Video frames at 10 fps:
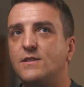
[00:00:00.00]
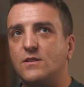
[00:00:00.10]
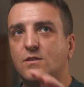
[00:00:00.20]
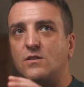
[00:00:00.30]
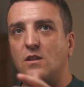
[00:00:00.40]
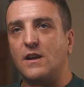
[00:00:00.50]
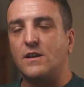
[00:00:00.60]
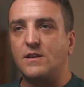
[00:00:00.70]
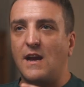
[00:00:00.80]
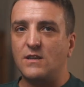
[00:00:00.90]
it's a
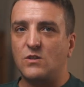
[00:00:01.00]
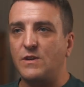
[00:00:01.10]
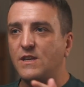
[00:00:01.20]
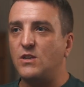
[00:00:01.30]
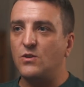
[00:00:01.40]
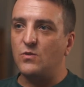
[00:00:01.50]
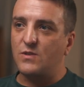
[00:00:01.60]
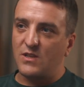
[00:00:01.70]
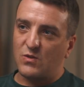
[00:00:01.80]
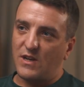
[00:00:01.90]
catch-22
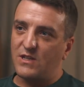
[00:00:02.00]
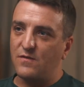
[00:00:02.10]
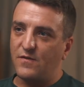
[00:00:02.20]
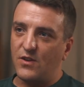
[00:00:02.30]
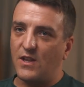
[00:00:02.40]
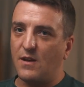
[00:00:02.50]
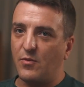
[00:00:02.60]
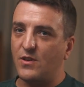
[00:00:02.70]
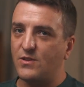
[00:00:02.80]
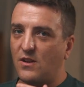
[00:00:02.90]
situation for you there,
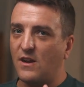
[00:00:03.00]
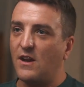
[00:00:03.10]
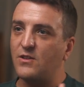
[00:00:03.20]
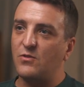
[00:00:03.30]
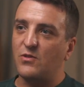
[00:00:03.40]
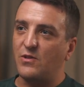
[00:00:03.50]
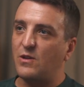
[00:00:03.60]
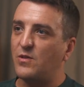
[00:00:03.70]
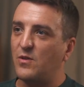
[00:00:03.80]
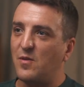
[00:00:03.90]
because like I do
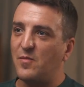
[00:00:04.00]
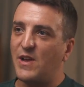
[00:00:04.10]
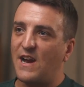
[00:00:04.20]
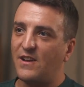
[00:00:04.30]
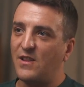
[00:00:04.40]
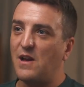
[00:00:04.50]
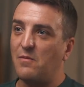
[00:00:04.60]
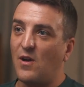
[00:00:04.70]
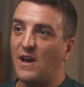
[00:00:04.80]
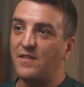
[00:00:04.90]
agree with your mum and dad and
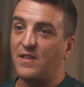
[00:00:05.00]
they're like